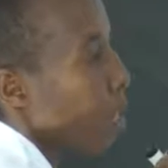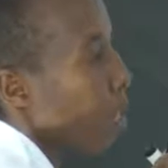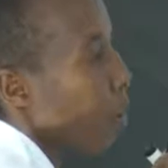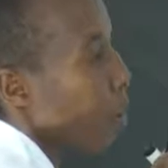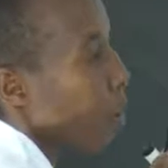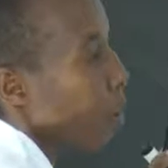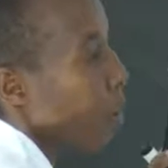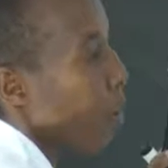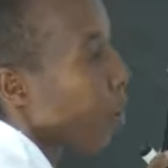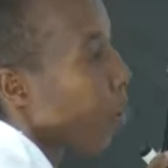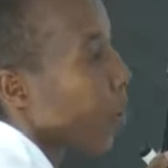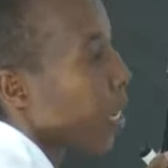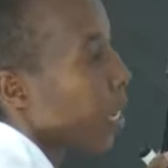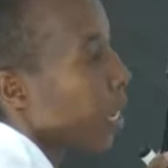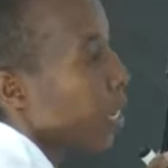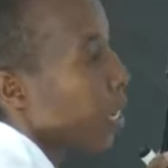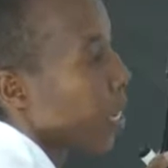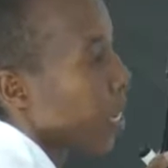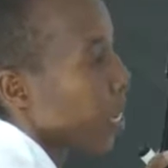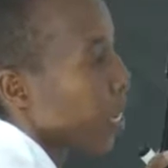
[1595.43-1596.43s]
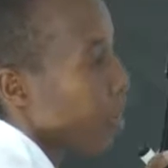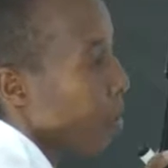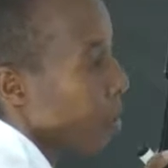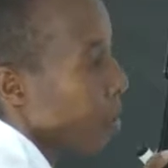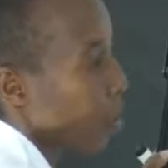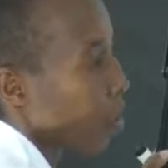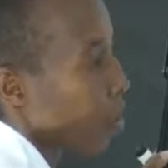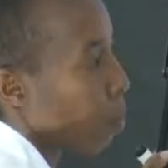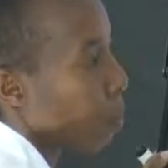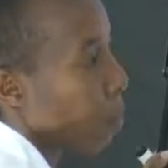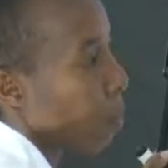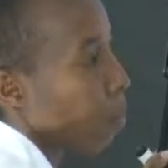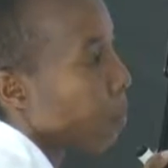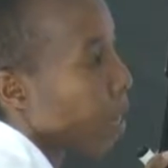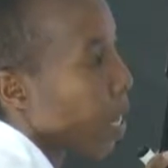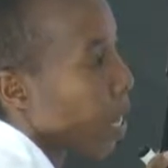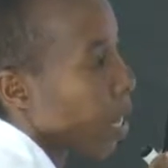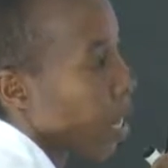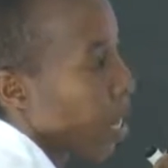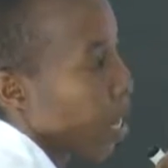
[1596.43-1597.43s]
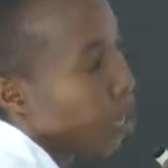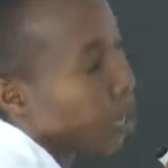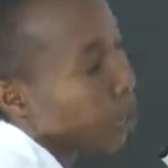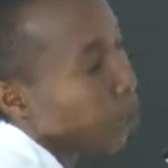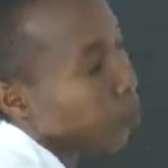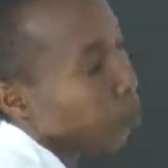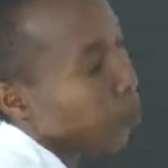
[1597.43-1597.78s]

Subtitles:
Remember, we listed, from the beginning,